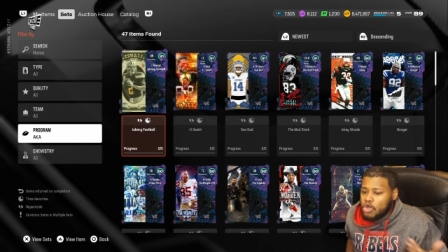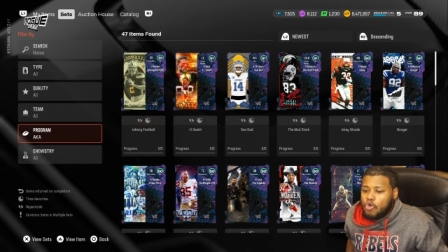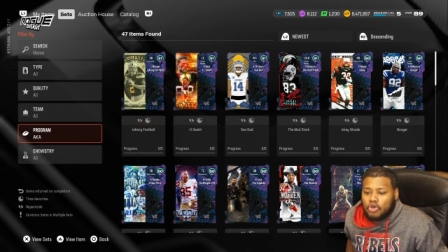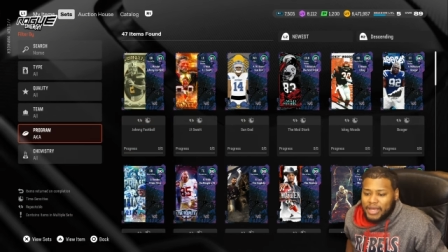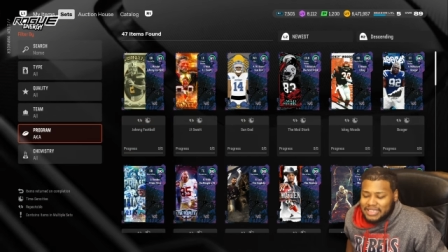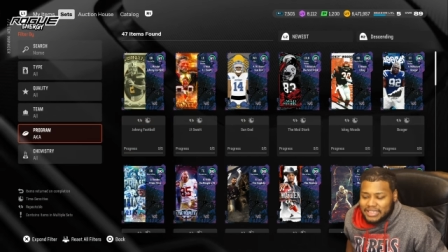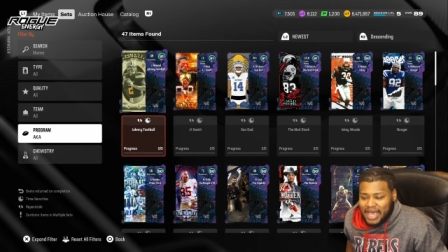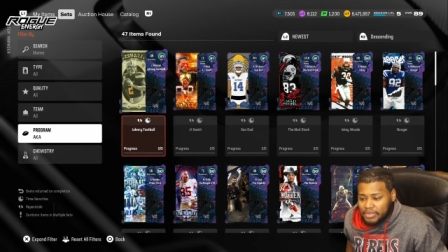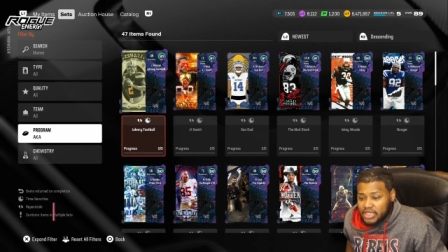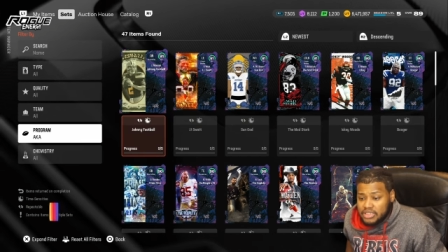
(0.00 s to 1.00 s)
quarterback's a
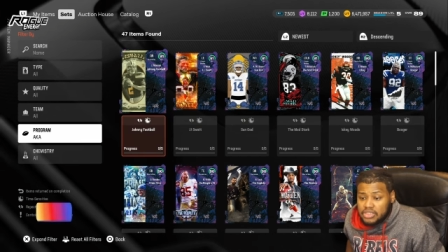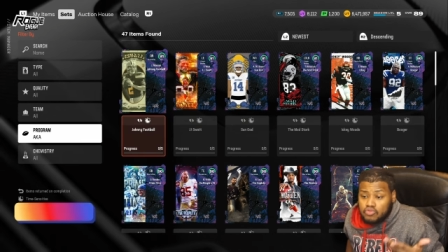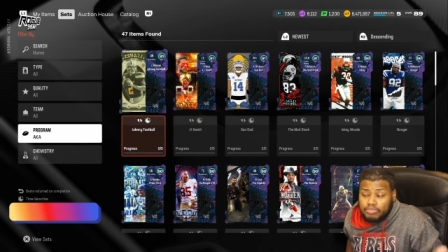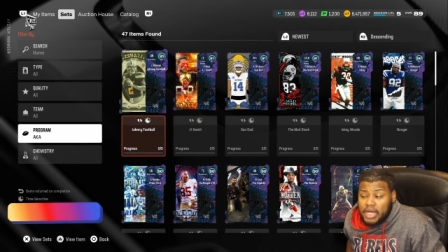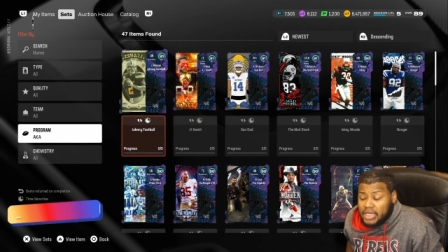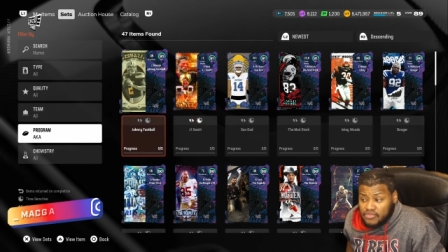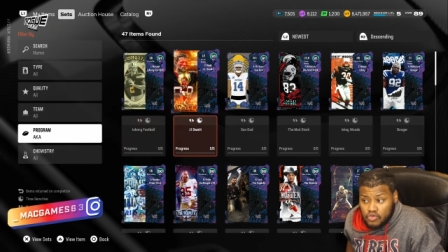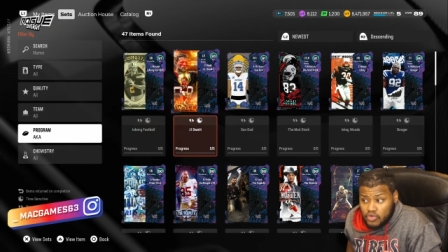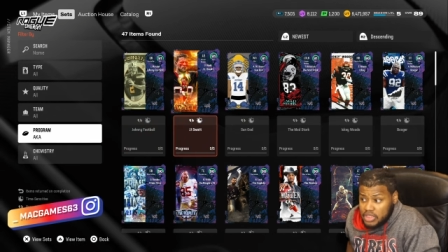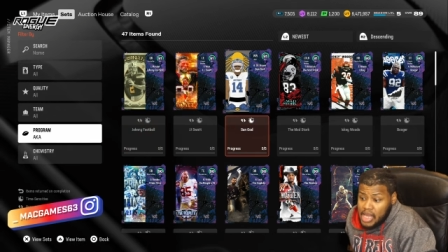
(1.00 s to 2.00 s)
dime a dozen too. But if you
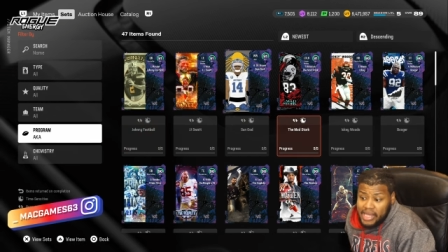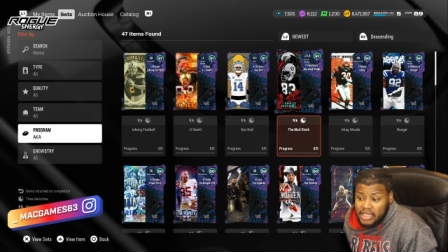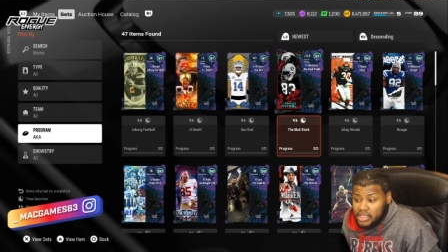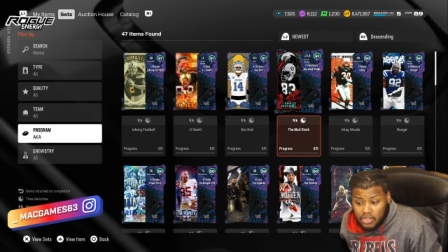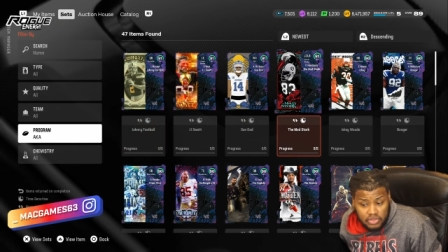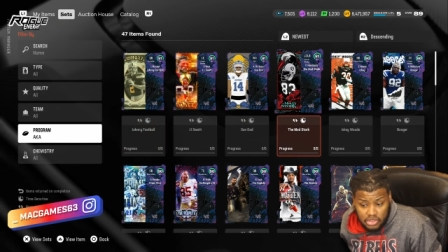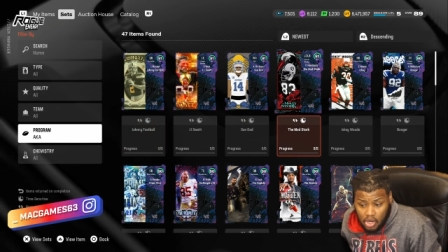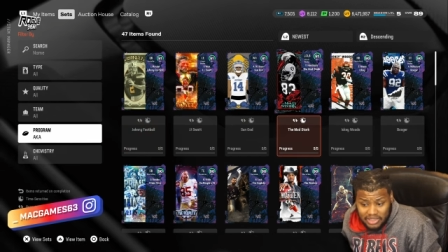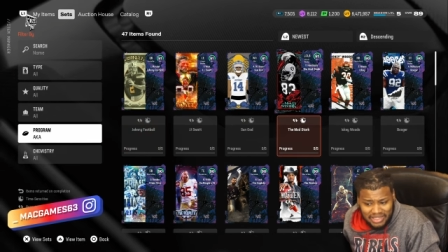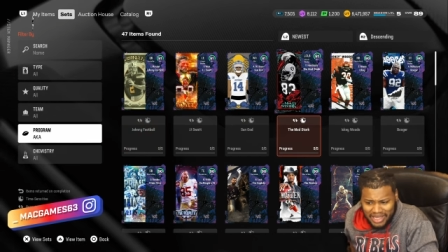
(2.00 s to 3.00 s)
really like any of those
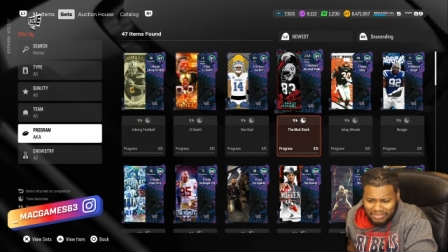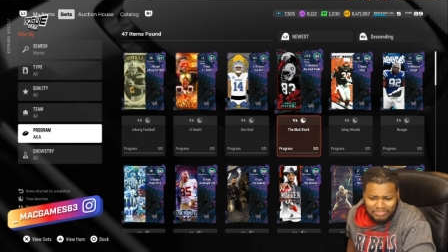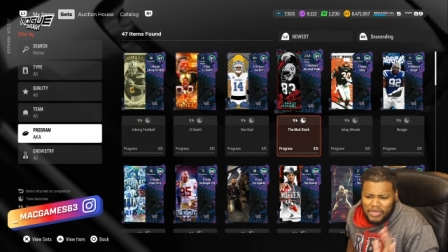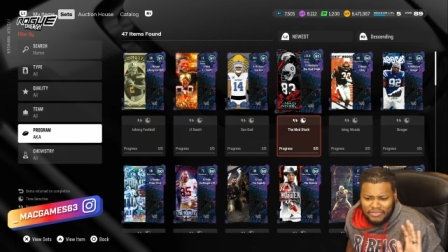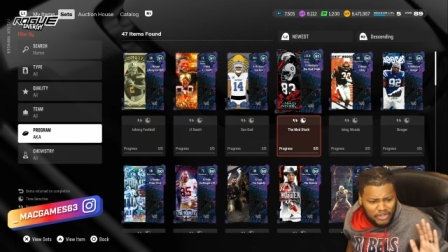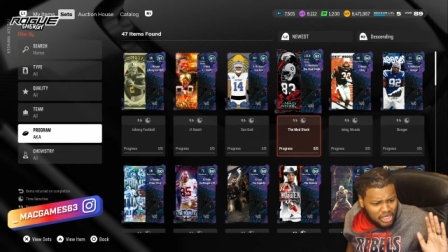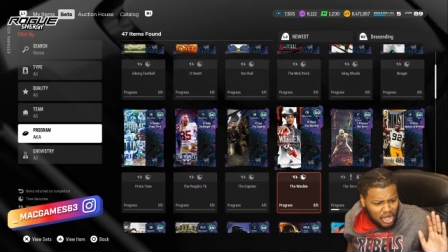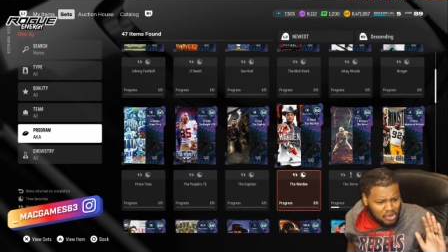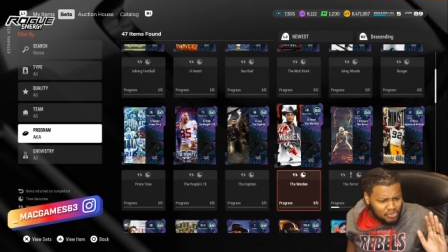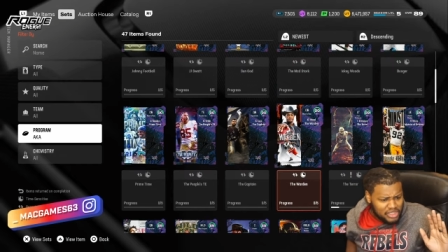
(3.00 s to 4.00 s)
cards, like, pick them for your
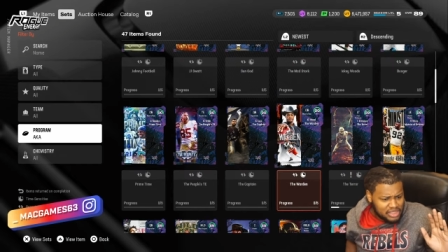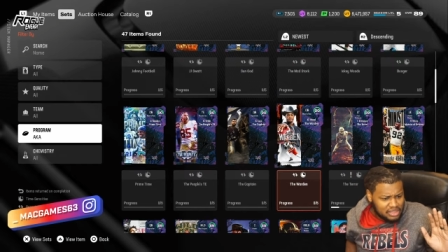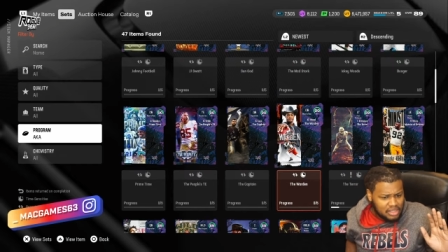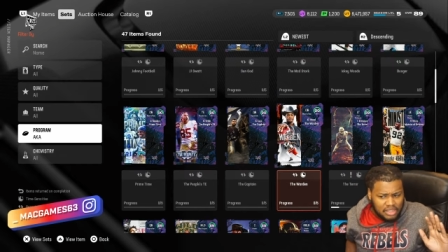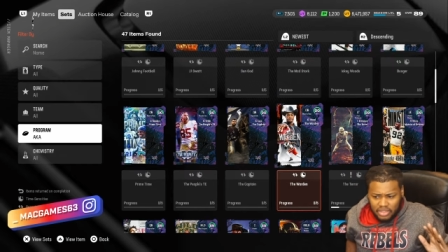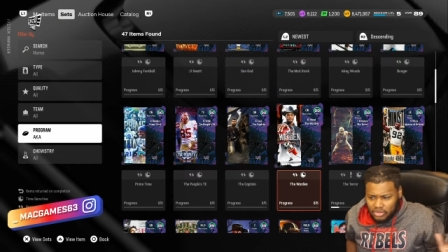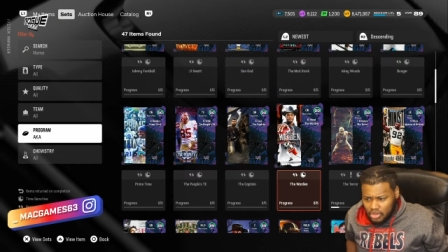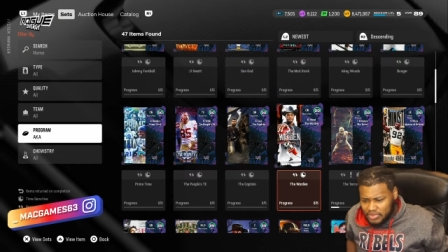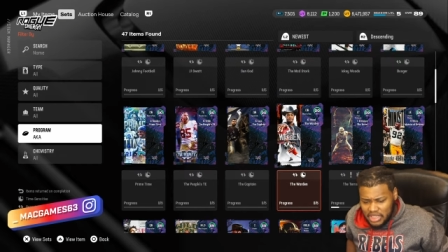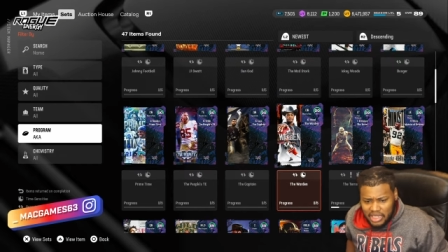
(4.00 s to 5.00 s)
own reason, you know what
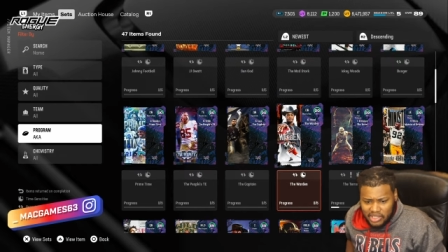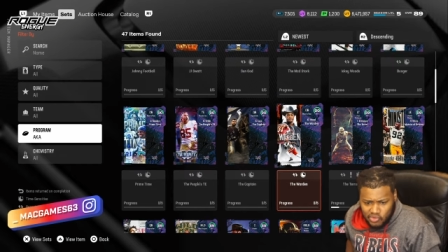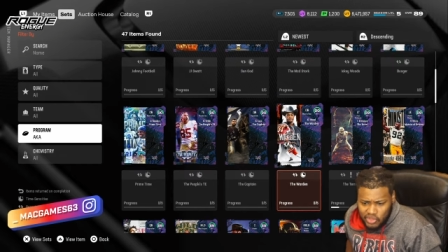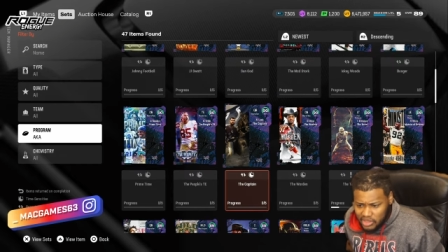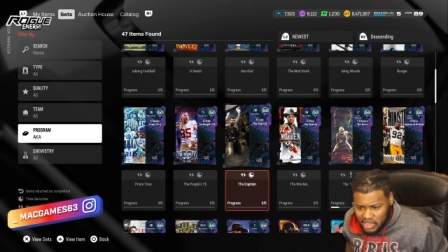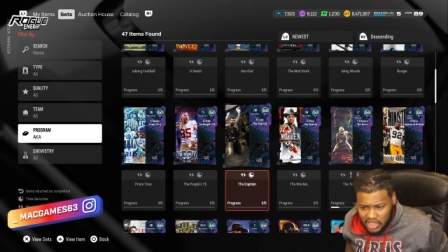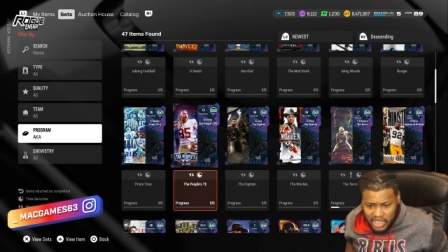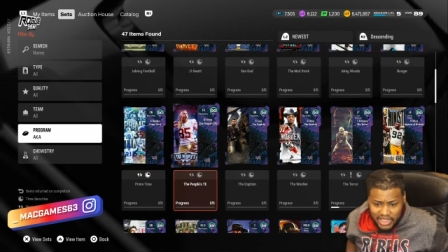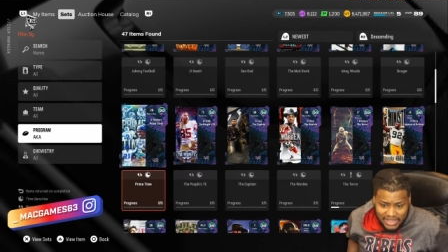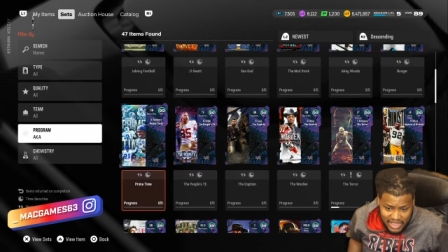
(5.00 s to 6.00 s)
I'm saying, and do your thing.
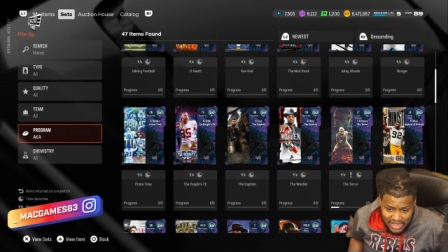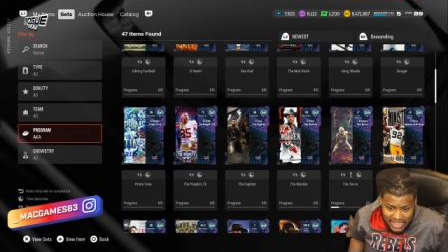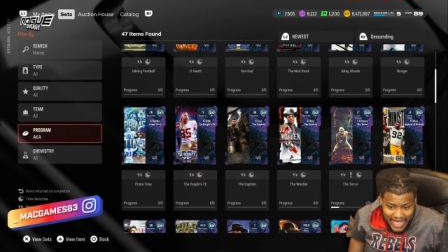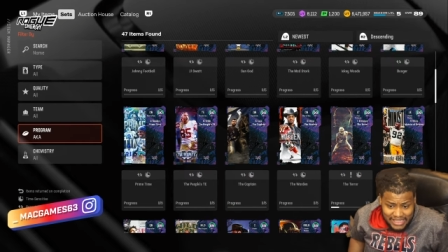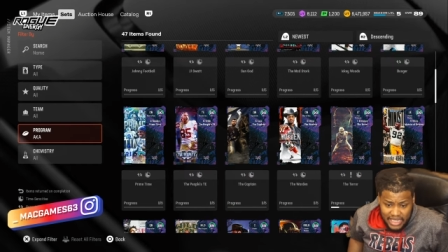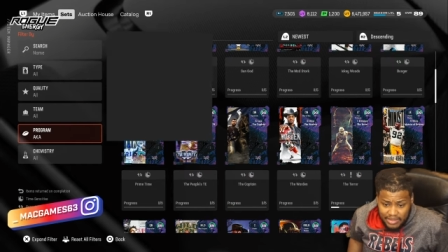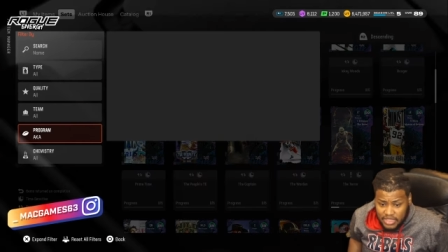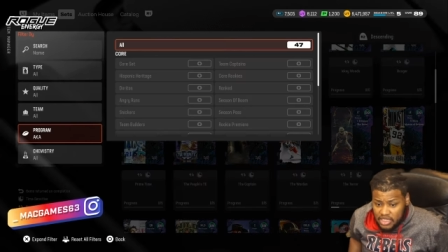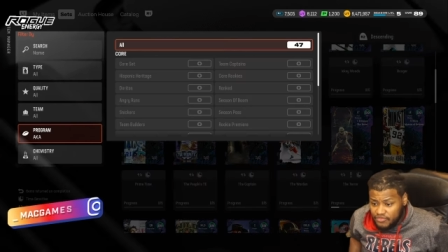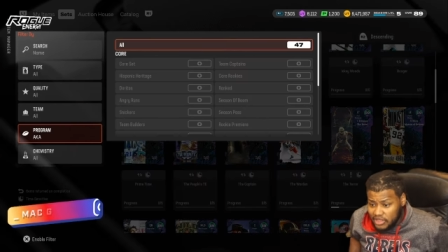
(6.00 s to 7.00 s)
And it's the exact same
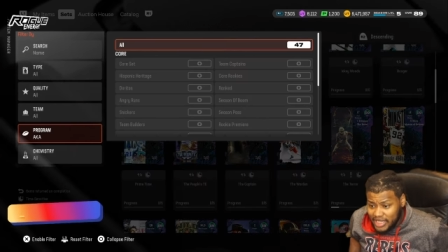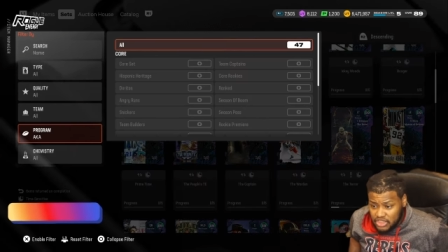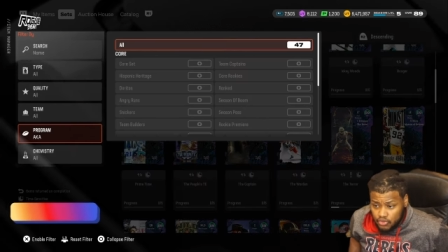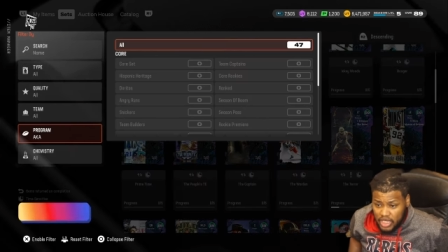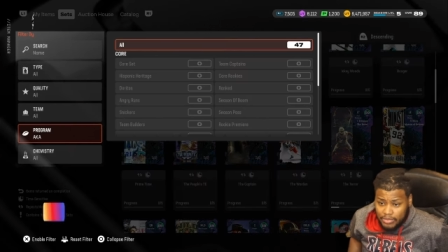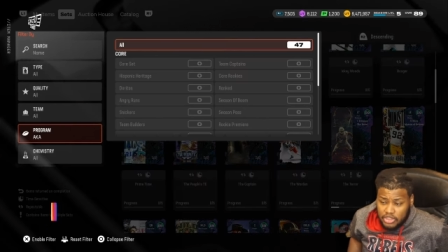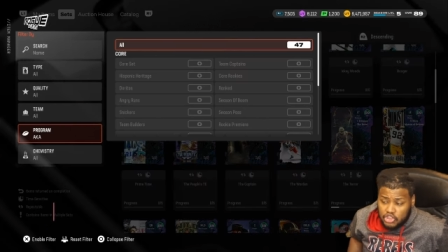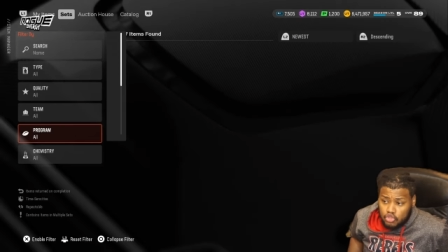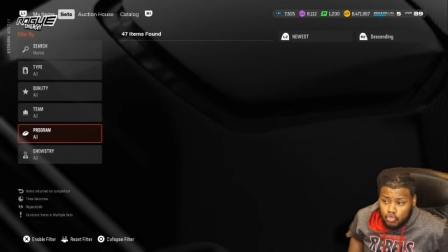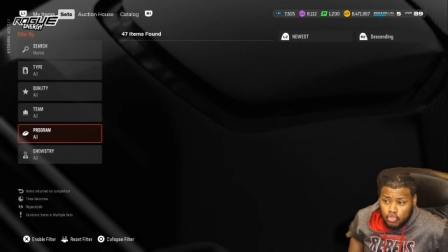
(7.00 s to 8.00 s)
thing for Legends. We able to
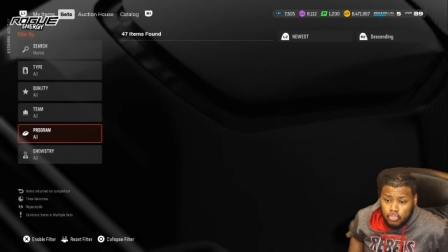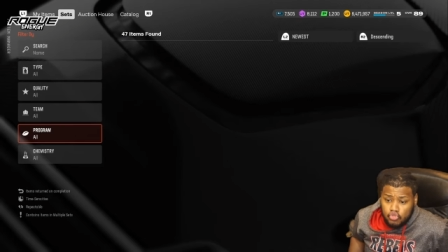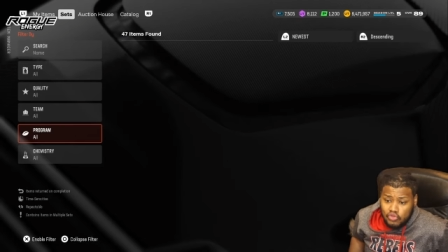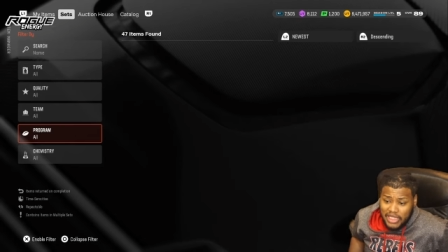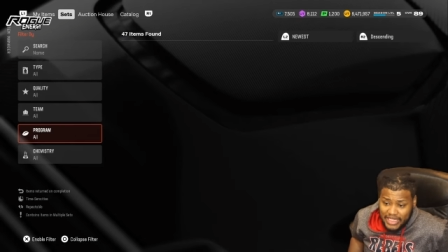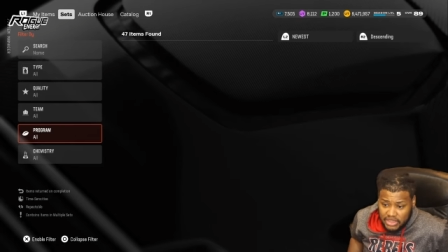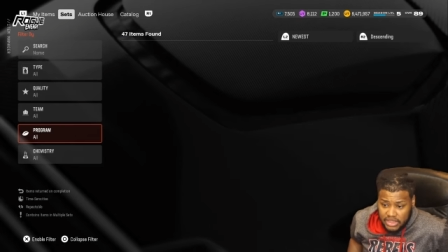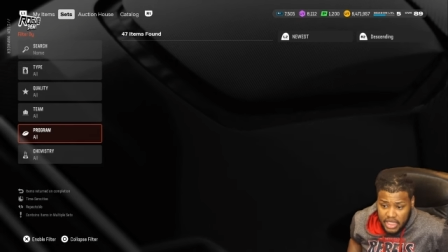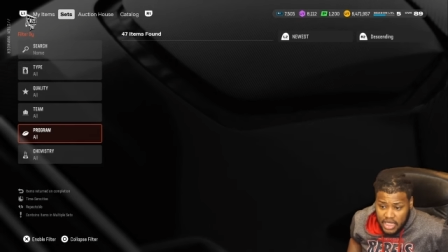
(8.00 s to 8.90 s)
choose 2 Legends.